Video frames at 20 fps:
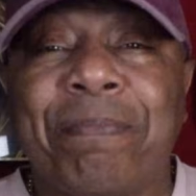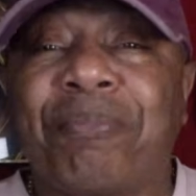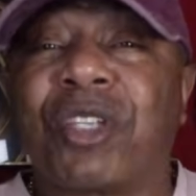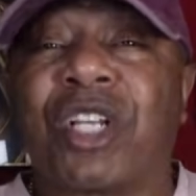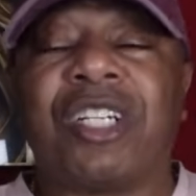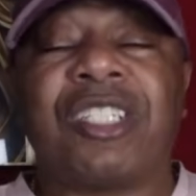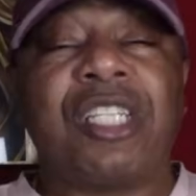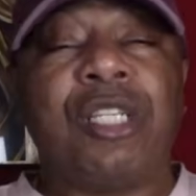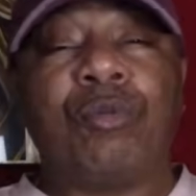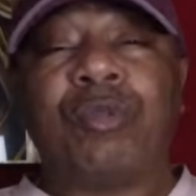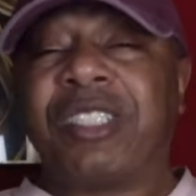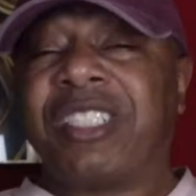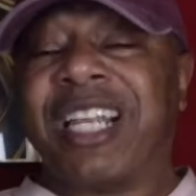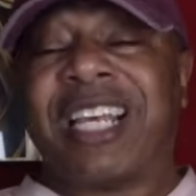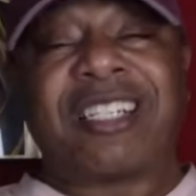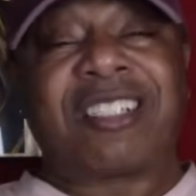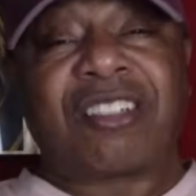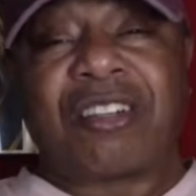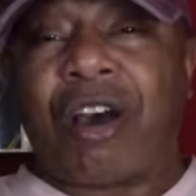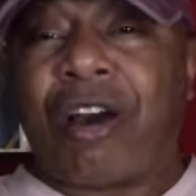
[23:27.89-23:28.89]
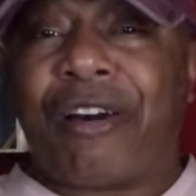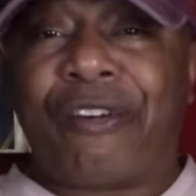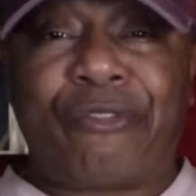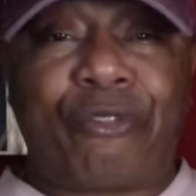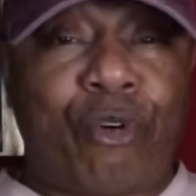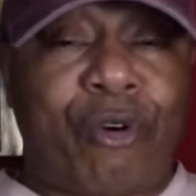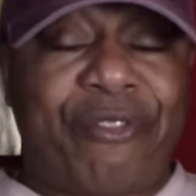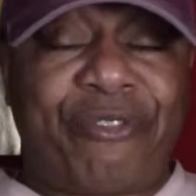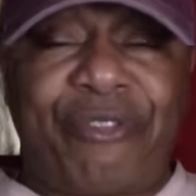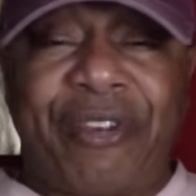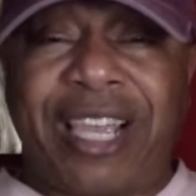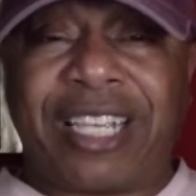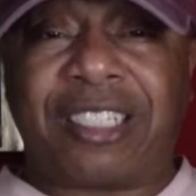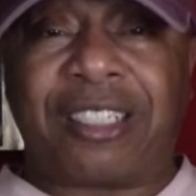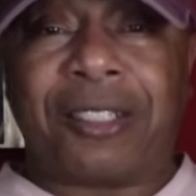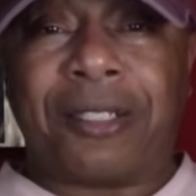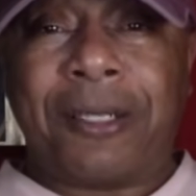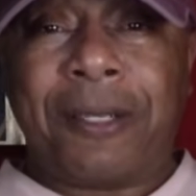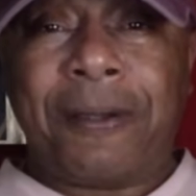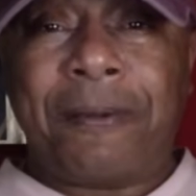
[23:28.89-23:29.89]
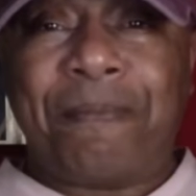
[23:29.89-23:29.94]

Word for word: Cause he was death star for affection.